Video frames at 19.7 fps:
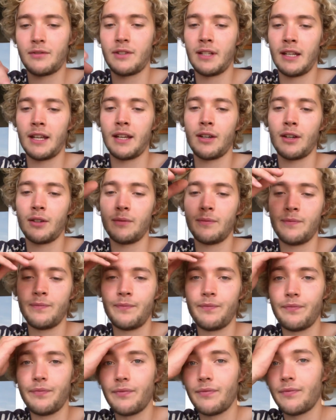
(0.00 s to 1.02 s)
let go.
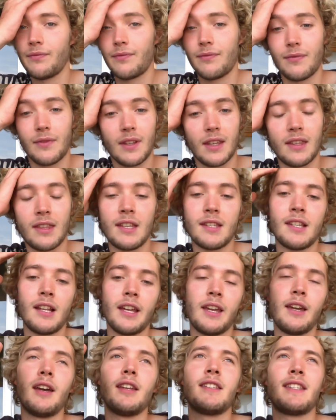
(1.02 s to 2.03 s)
There's
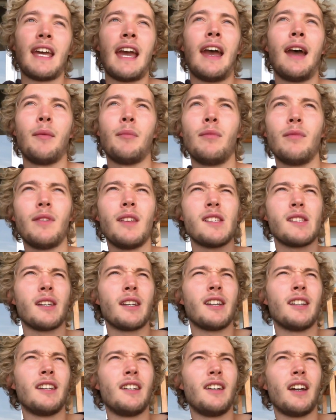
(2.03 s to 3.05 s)
like a dam.
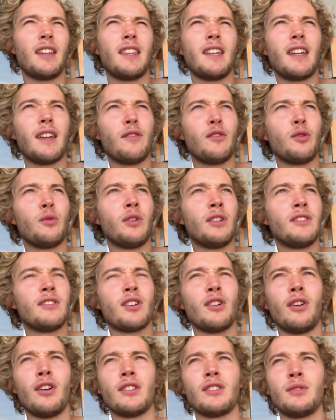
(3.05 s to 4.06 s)
I think everyone's
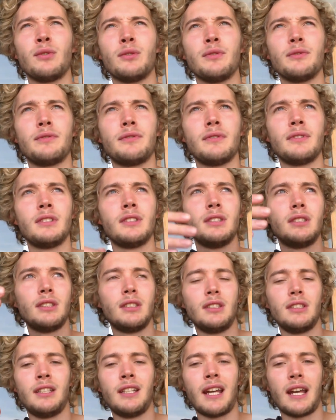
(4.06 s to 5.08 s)
got a sort of
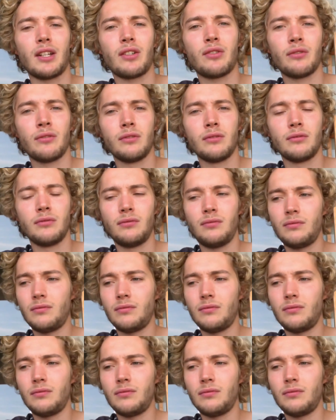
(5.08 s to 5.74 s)
natural